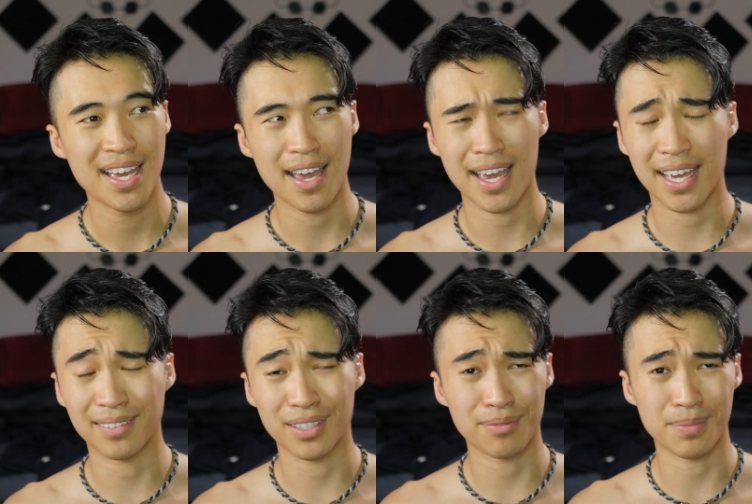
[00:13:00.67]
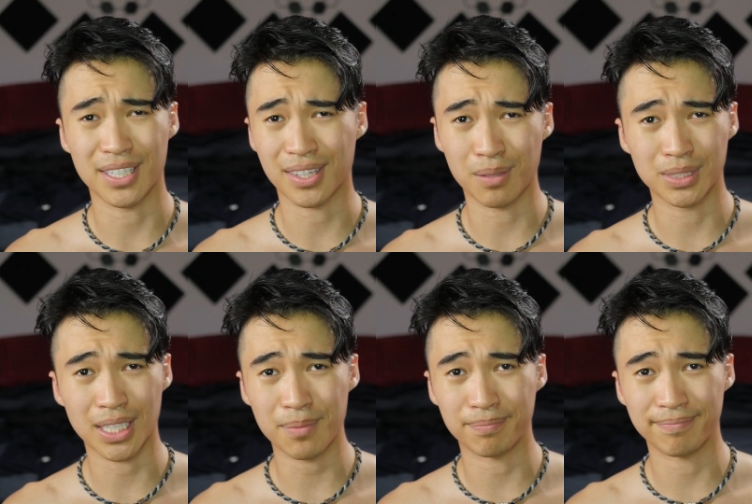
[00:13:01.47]
and giving me a thumbs
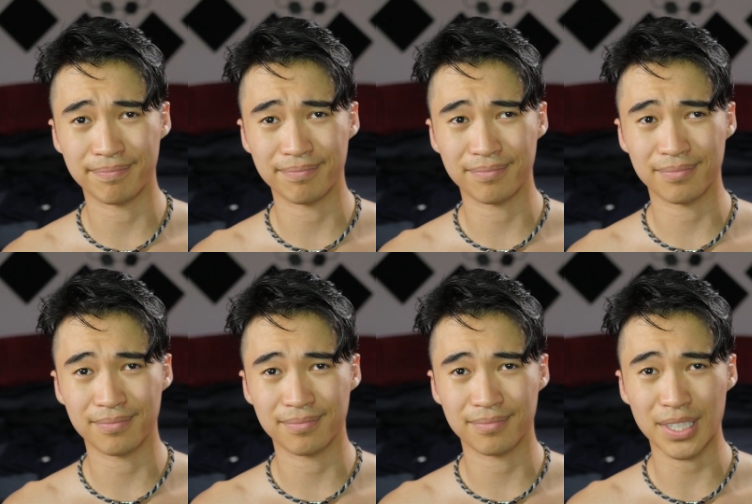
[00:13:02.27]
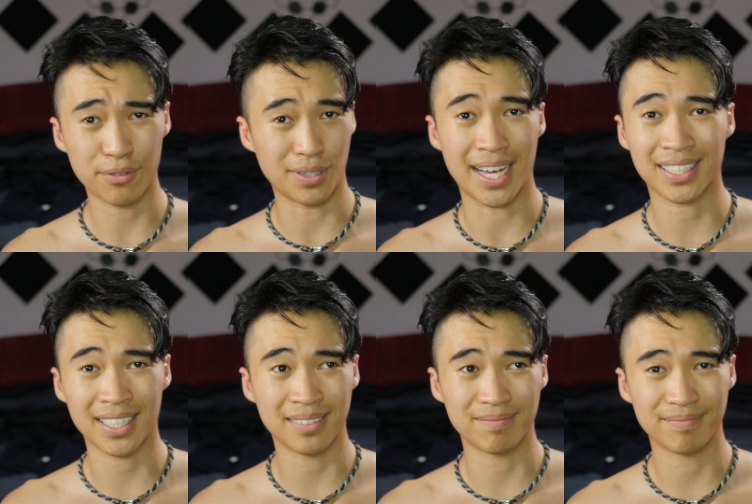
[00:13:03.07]
up if you liked
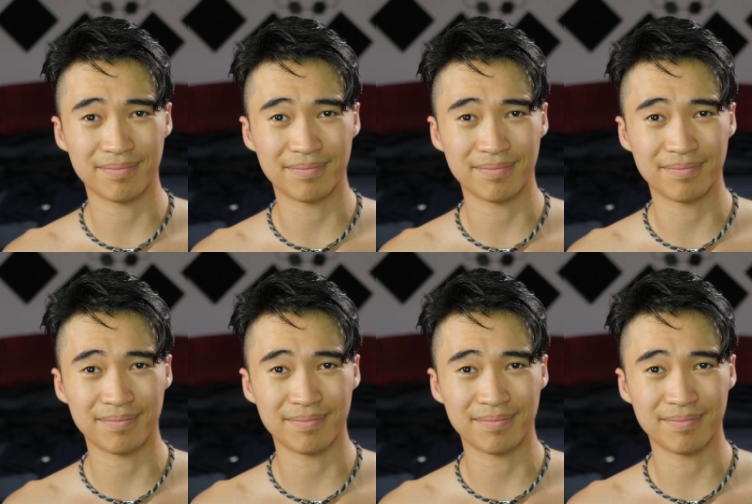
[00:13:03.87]
it.